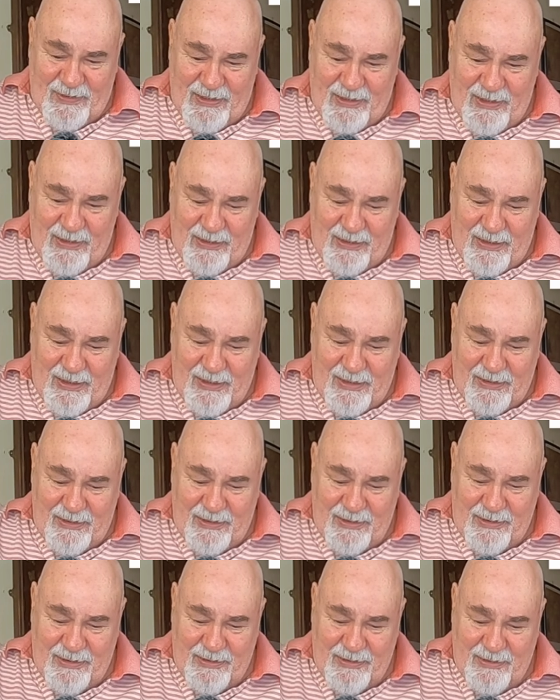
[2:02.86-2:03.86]
very
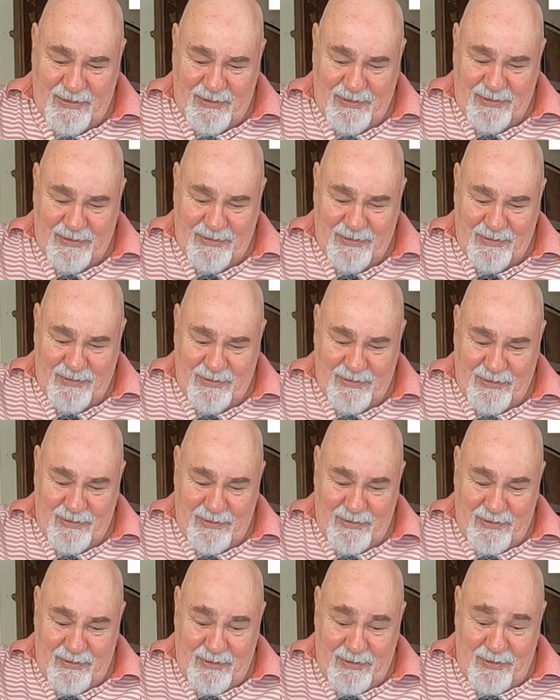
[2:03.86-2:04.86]
light.
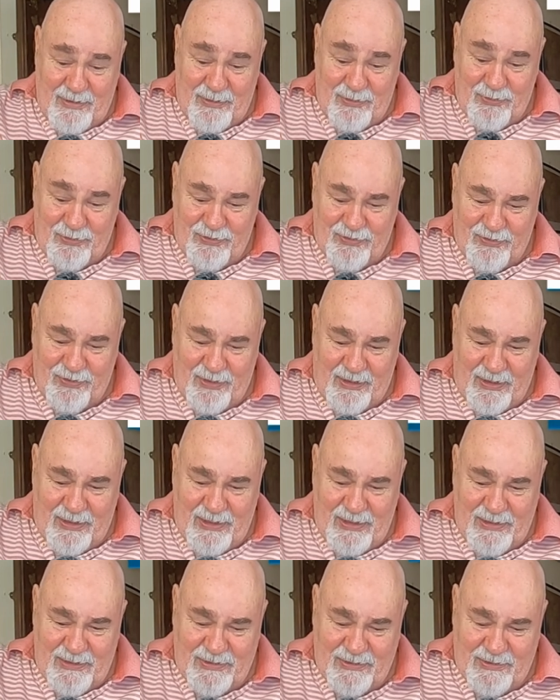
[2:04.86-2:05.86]
It looks really
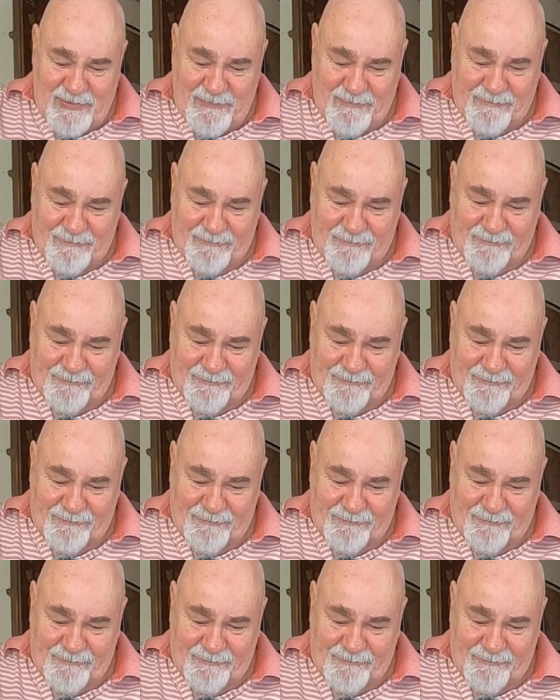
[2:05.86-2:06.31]
nice.